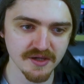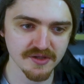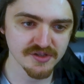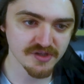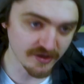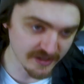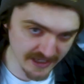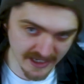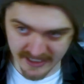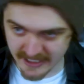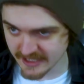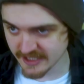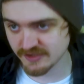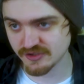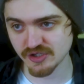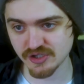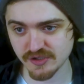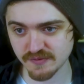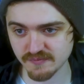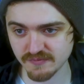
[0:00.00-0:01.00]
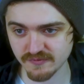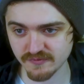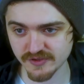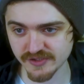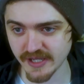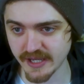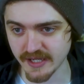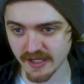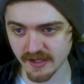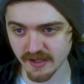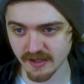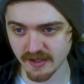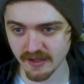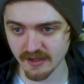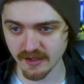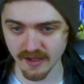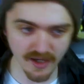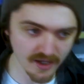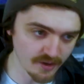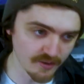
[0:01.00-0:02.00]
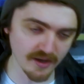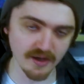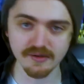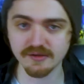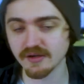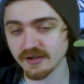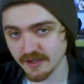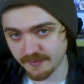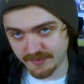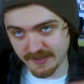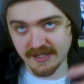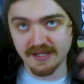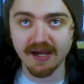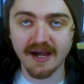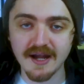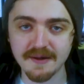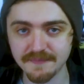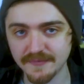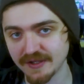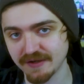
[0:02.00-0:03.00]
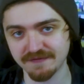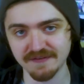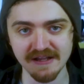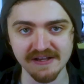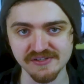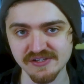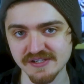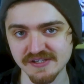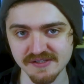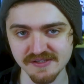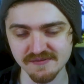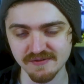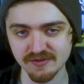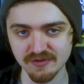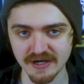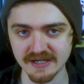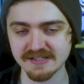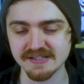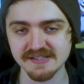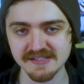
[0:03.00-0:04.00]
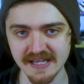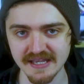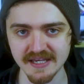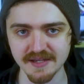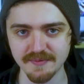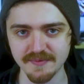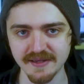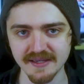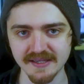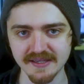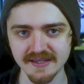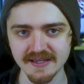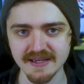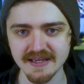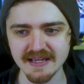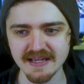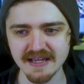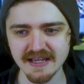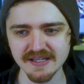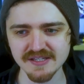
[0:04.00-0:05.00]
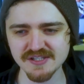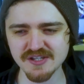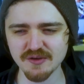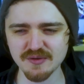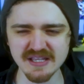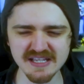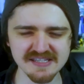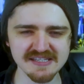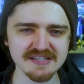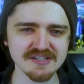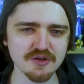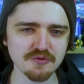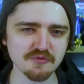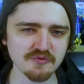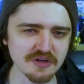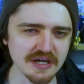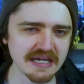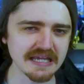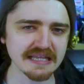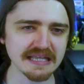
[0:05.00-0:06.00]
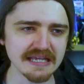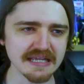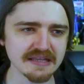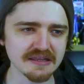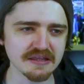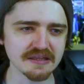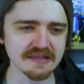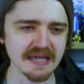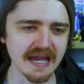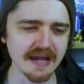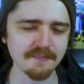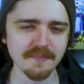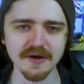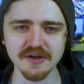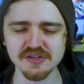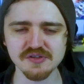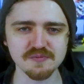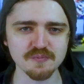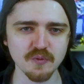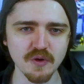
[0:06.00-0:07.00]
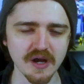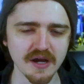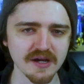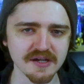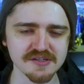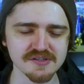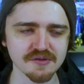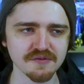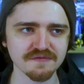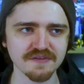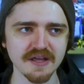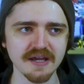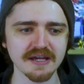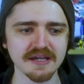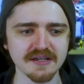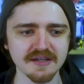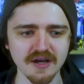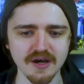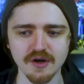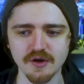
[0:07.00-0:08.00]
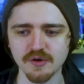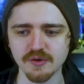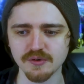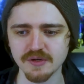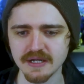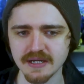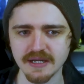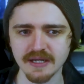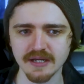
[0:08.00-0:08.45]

So then he just was like, "Oh, I'm gonna become the Flash's greatest enemy." So this isn't really that much worse of like, "Oh,